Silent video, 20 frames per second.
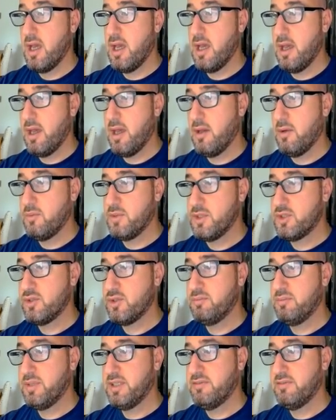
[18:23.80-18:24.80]
uh, we
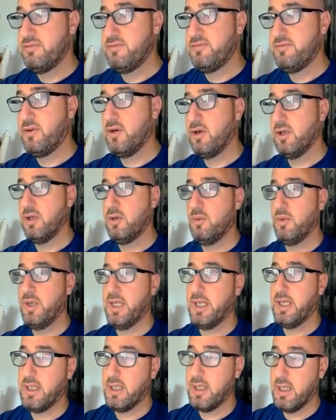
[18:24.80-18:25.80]
should be
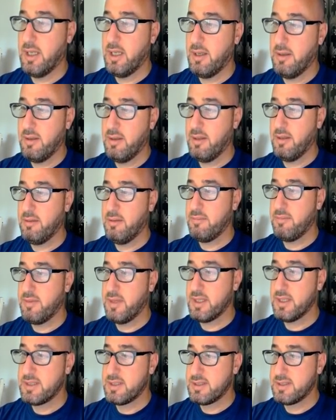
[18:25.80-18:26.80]
following uh, uh,
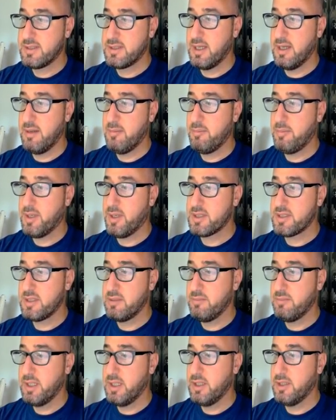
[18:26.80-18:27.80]
this uh,
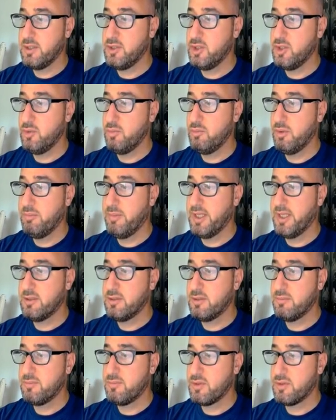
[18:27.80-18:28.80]
possible new
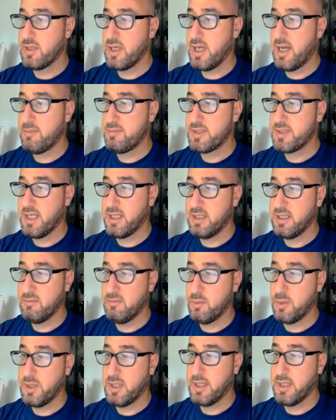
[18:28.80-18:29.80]
momentum to the upside if
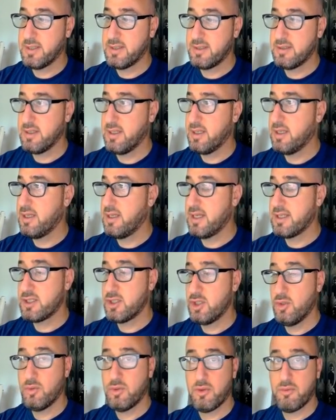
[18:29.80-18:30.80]
we get uh, a
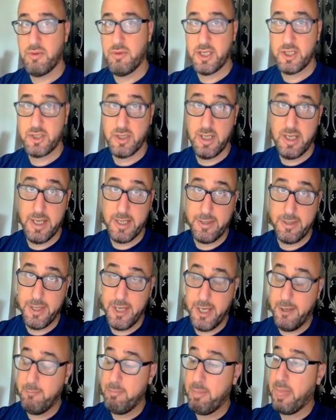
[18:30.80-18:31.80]
slow correction like
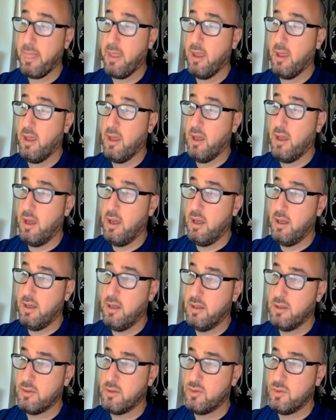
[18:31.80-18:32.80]
that
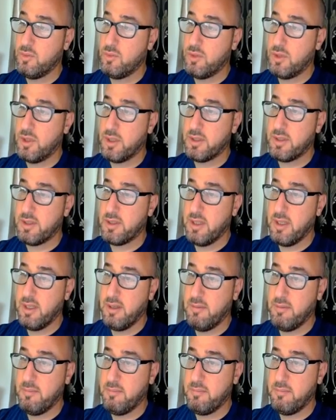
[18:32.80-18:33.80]
uh, toward
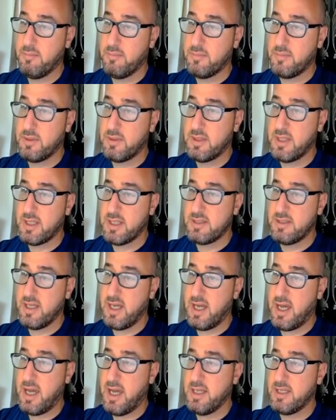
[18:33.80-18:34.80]
um, test
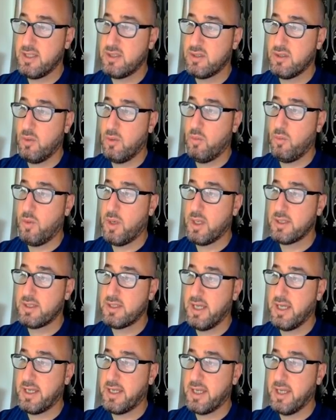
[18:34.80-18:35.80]
the highs
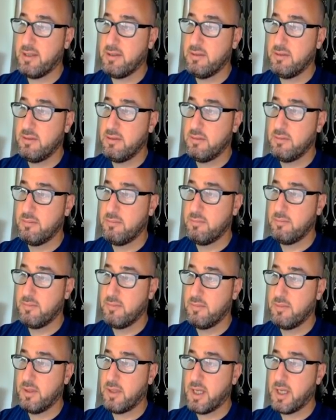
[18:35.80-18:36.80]
once again
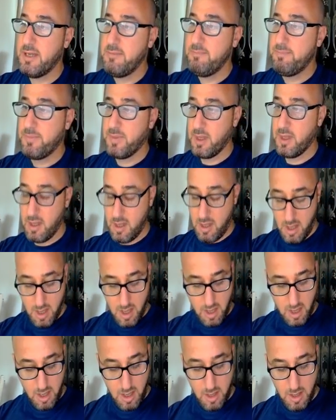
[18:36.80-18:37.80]
okay
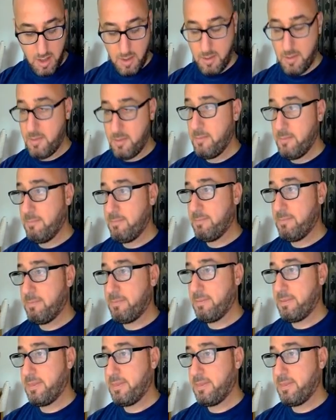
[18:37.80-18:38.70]
um,